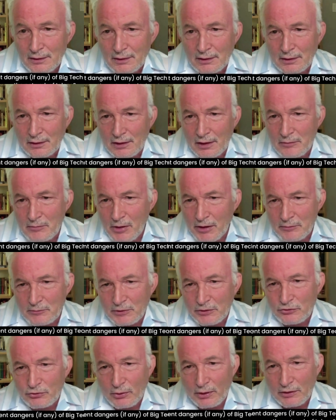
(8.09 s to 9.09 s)
and I might
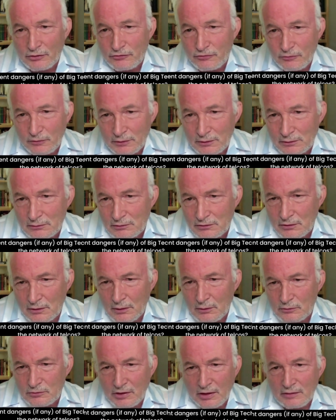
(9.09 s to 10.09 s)
be transferring,
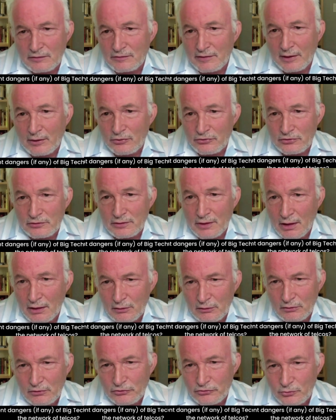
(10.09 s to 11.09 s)

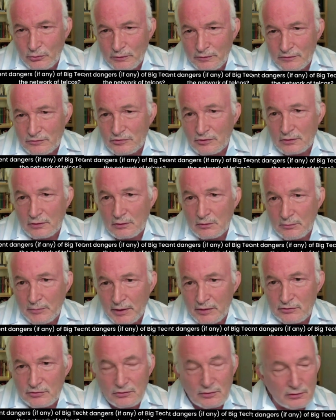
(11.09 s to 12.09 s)
$10,000 with a single
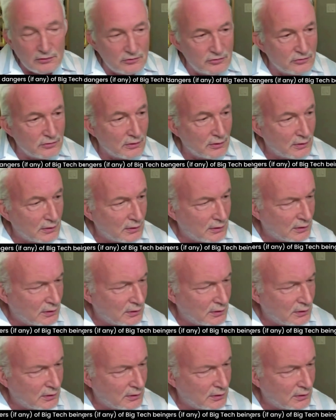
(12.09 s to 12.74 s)
message.